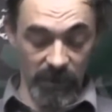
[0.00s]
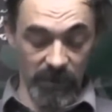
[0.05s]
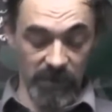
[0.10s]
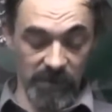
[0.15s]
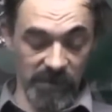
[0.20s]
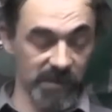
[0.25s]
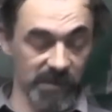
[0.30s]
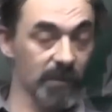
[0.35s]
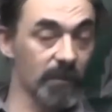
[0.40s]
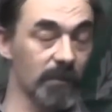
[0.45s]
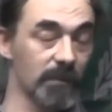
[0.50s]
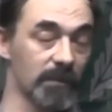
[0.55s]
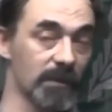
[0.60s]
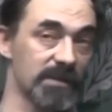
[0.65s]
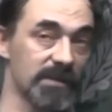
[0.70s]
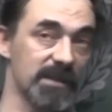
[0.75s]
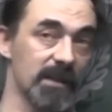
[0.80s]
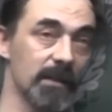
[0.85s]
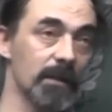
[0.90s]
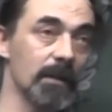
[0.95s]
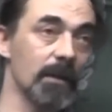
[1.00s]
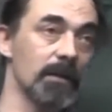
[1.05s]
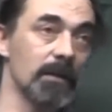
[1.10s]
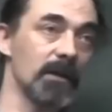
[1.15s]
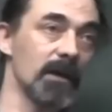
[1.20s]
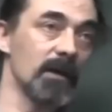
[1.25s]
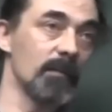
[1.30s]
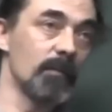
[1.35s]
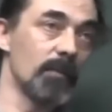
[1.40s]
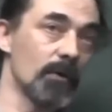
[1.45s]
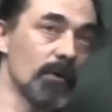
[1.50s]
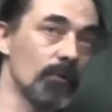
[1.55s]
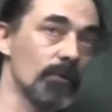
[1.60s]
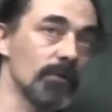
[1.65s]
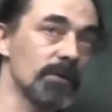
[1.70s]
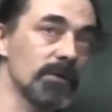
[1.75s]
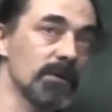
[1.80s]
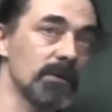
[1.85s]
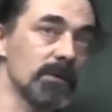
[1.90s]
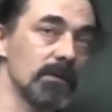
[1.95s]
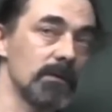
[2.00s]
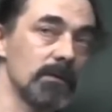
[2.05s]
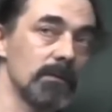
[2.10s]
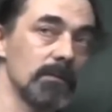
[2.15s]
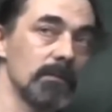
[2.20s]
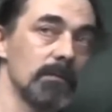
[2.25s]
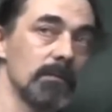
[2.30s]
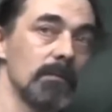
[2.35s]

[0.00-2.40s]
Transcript: And those National Defense